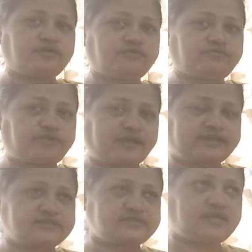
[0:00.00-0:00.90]
the
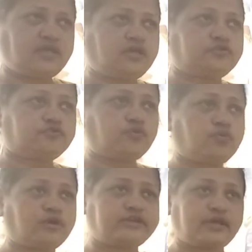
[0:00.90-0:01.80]
valency. So
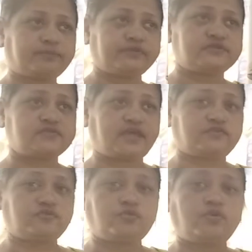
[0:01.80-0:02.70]
what happens,
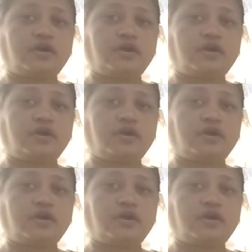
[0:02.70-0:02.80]
as you